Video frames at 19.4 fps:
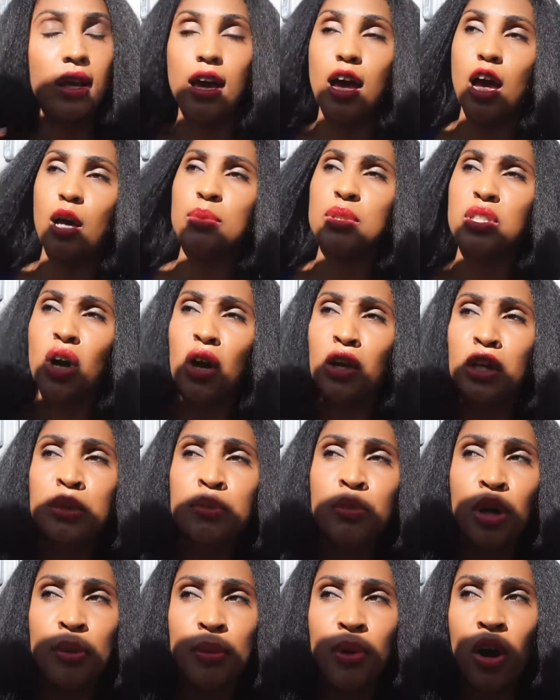I'll be talking
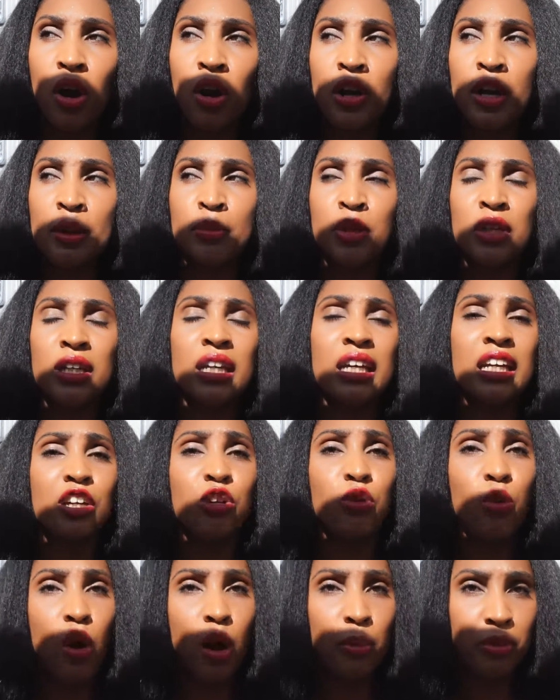more about how I'm going to
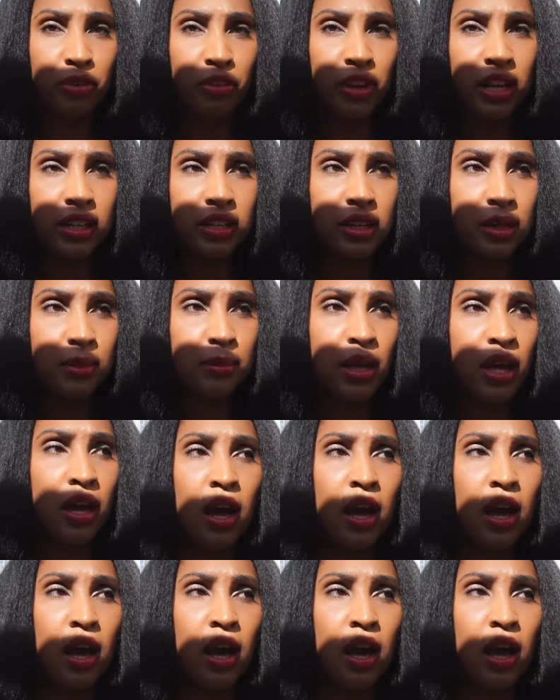incorporate them.